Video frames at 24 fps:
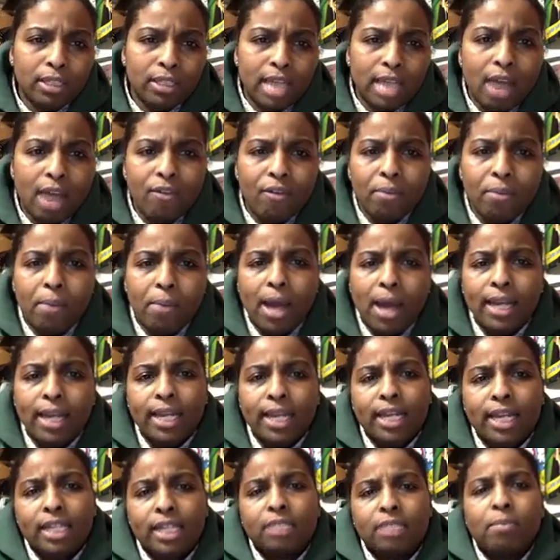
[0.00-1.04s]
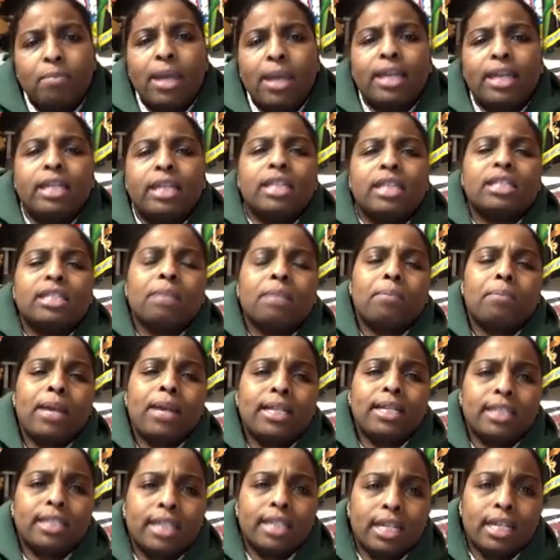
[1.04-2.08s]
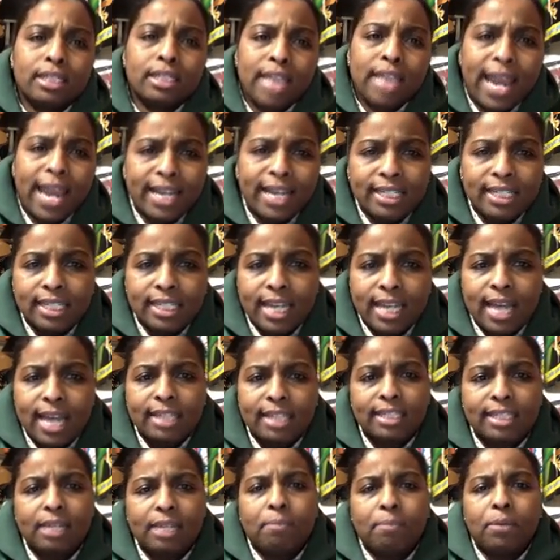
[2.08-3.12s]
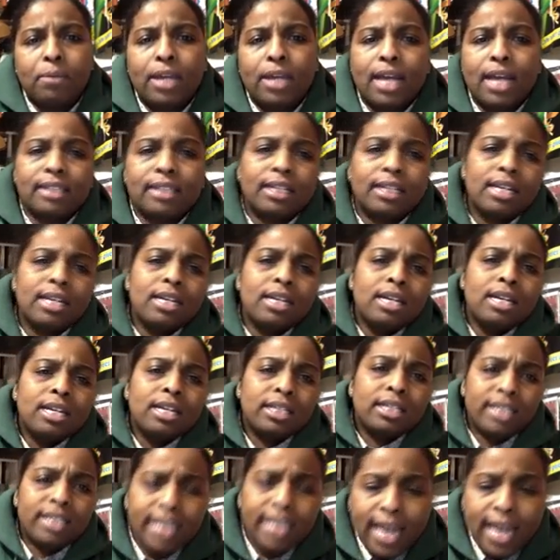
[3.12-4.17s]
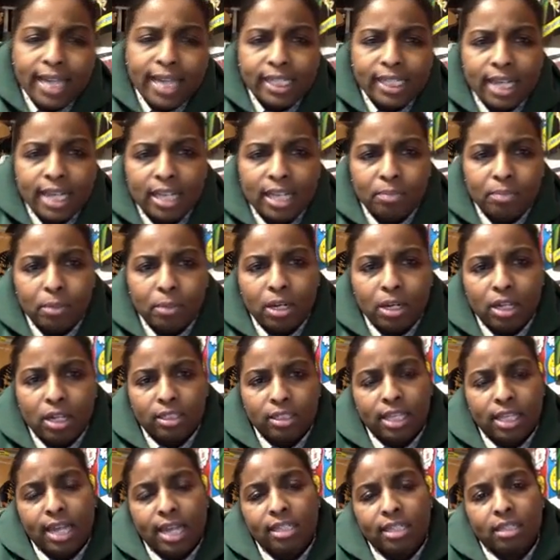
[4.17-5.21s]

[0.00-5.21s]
Everybody is making these complaints against ACS, CPS, DHS because there's some